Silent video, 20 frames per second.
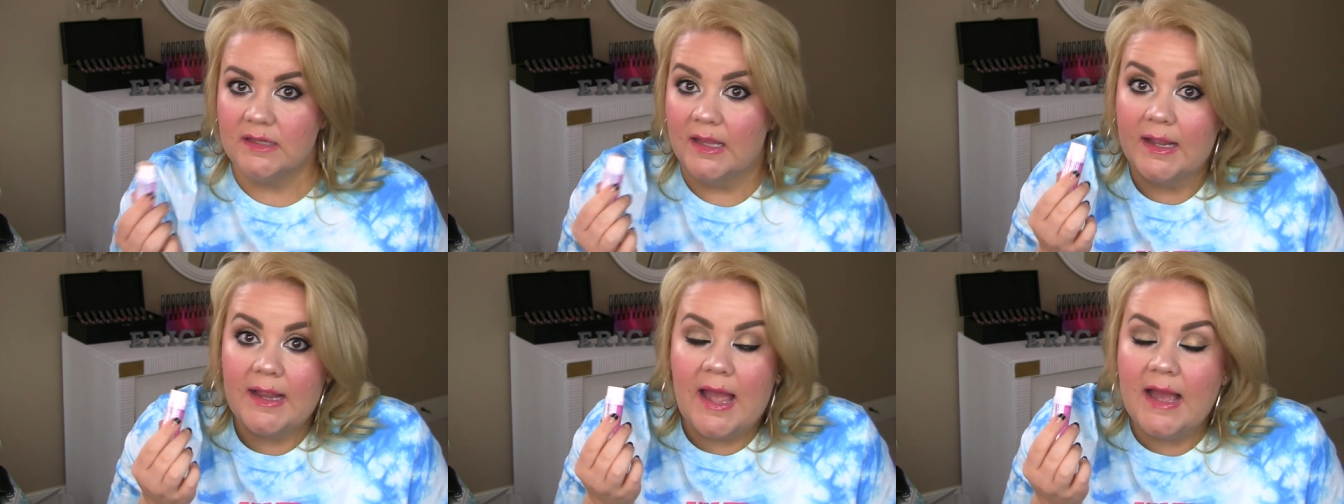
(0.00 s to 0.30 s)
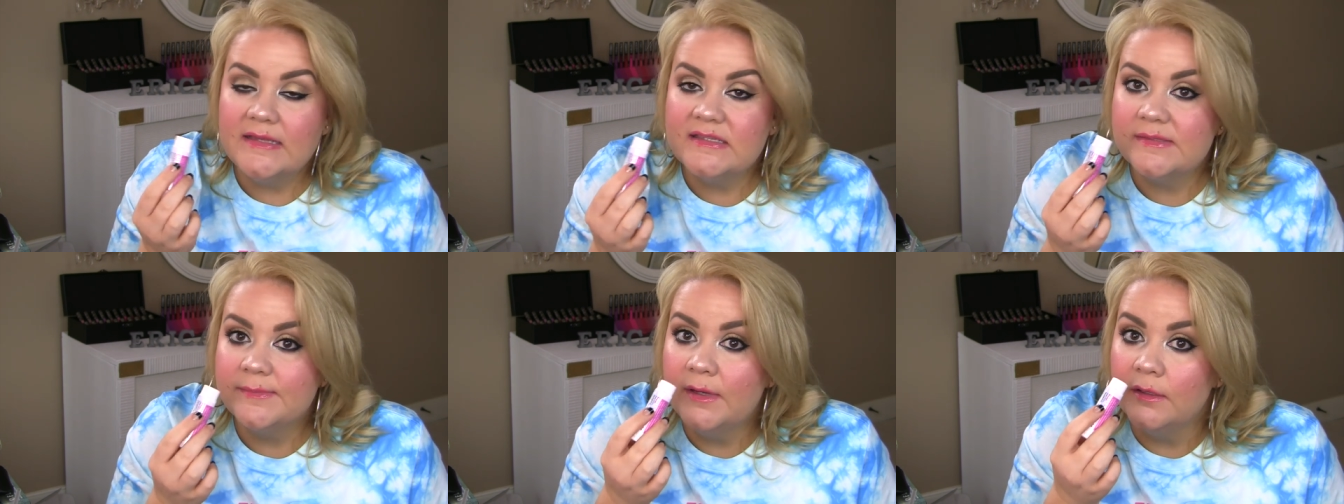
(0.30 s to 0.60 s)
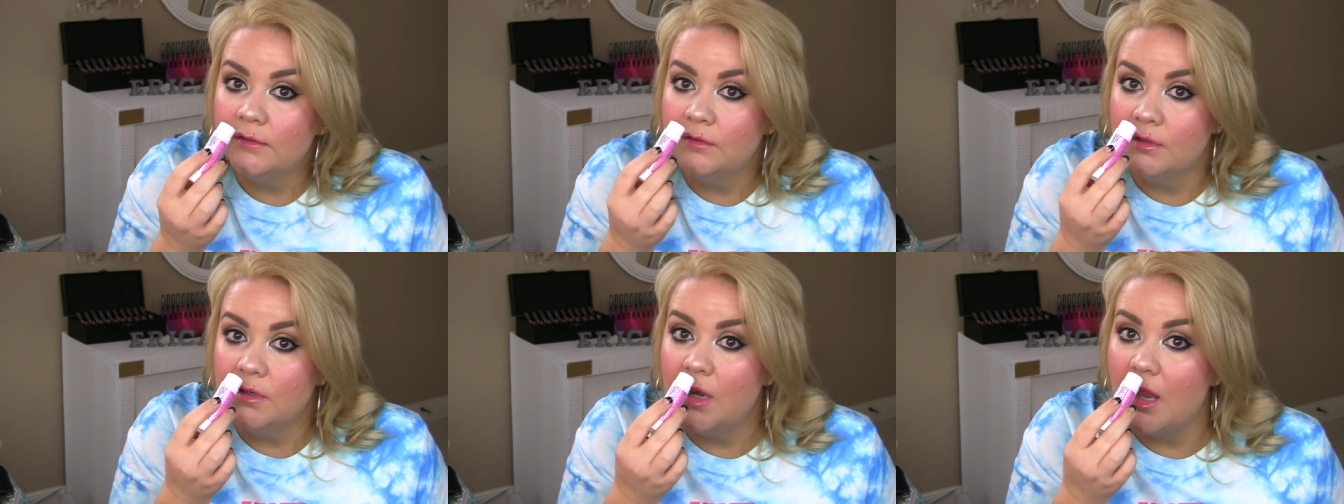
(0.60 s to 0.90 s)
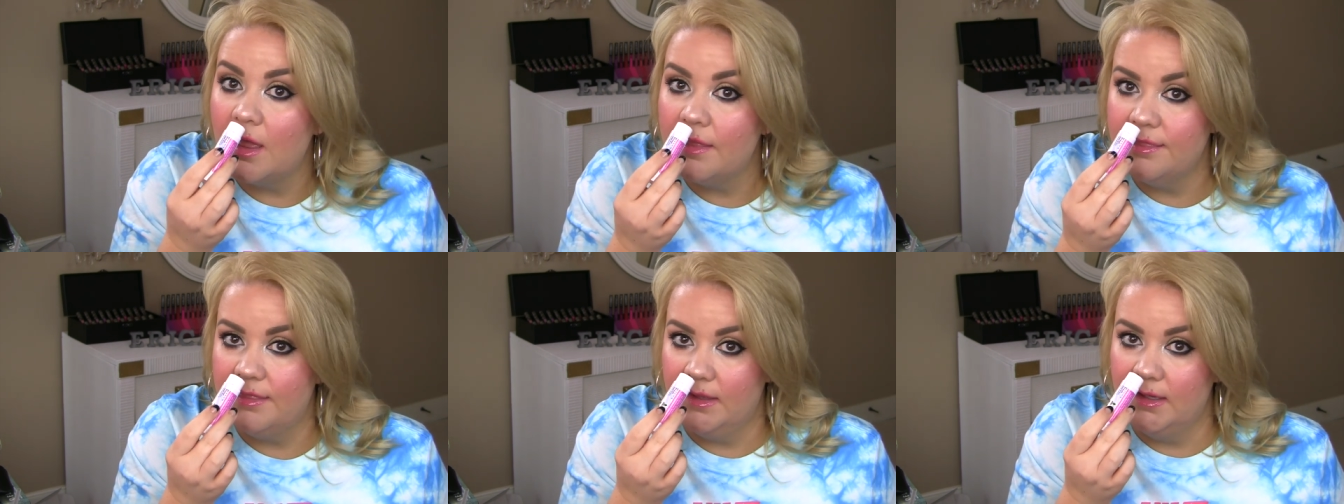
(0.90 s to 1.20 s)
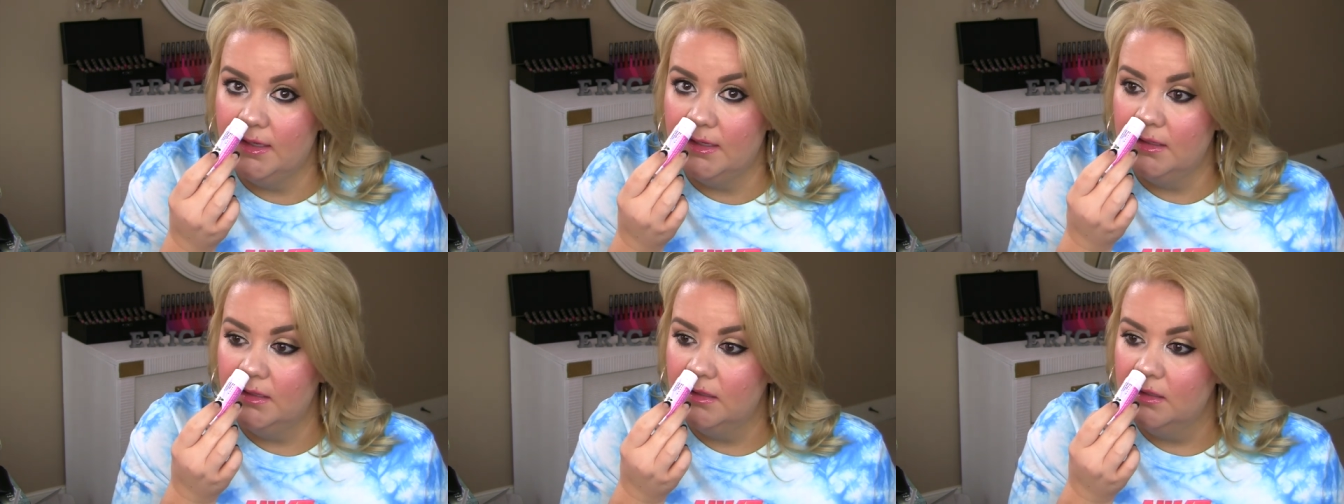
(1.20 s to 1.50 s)
Like, I smell
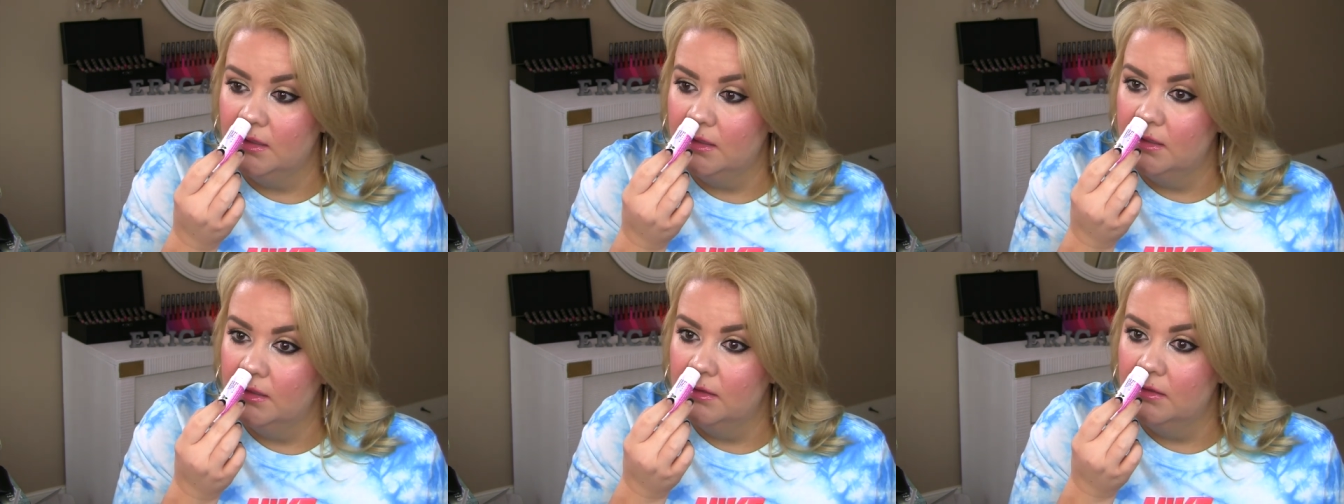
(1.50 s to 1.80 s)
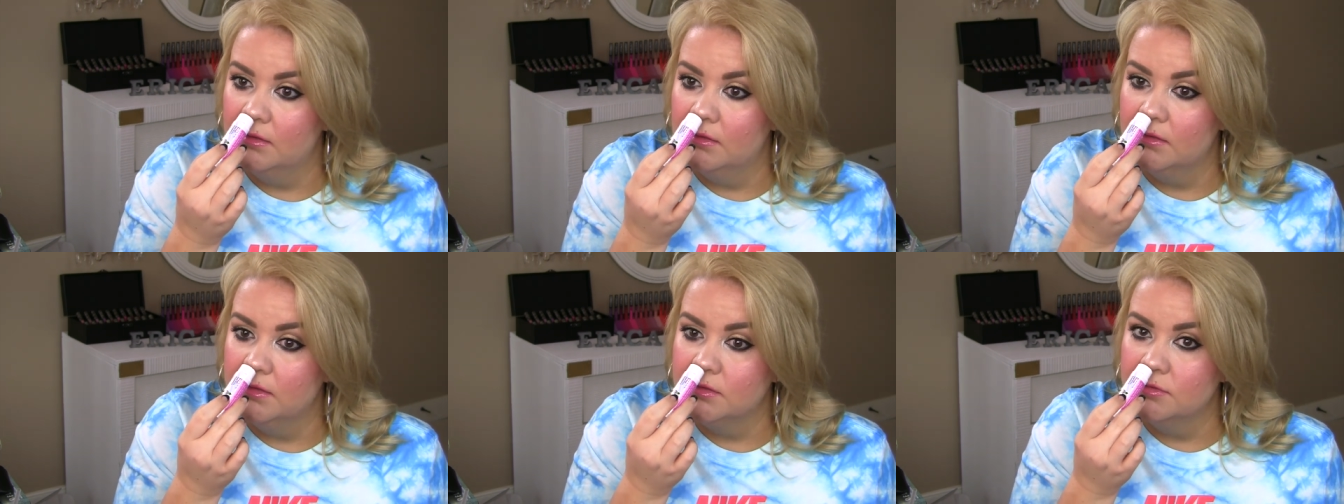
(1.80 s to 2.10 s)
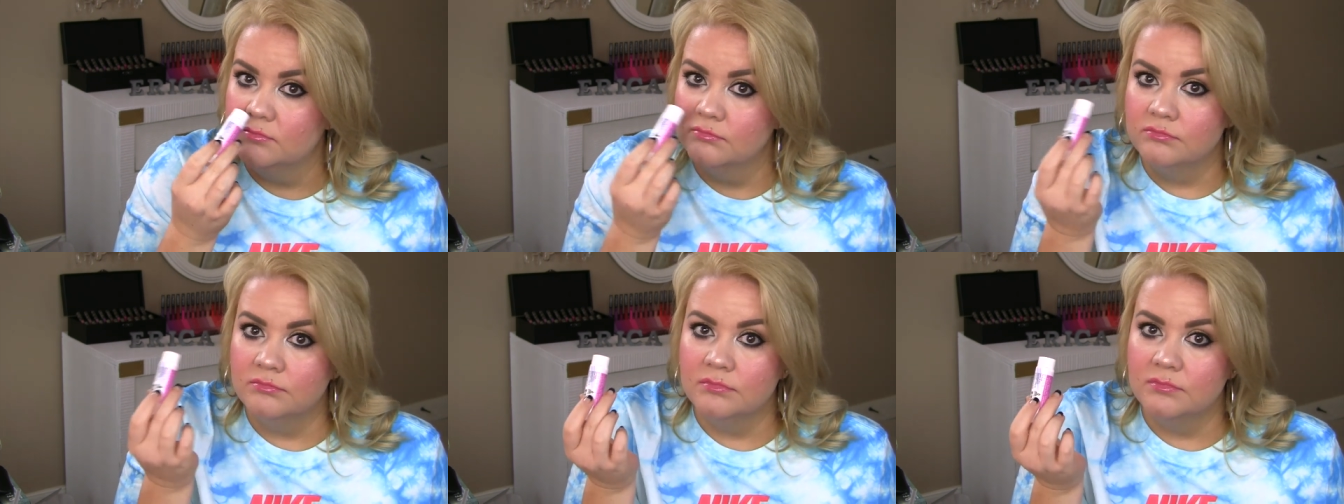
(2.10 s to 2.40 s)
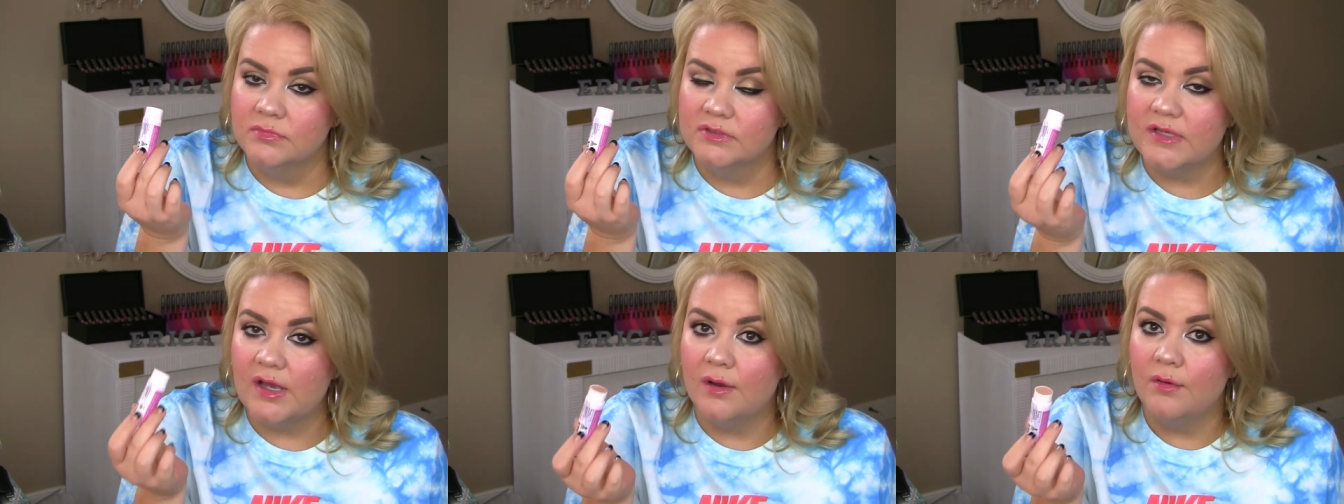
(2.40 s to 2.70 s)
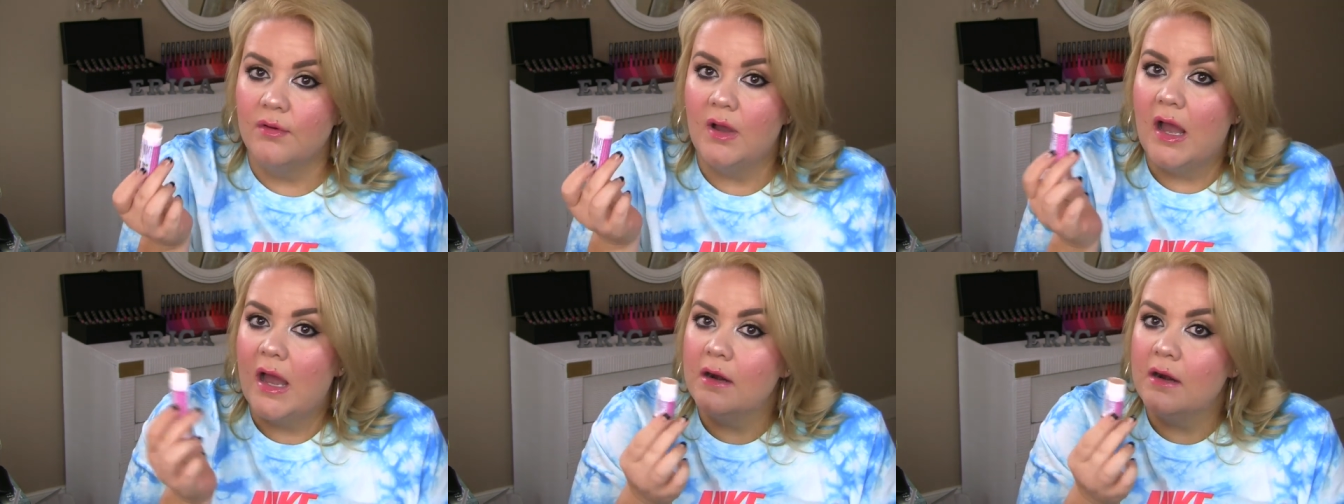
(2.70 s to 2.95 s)
nothing. So,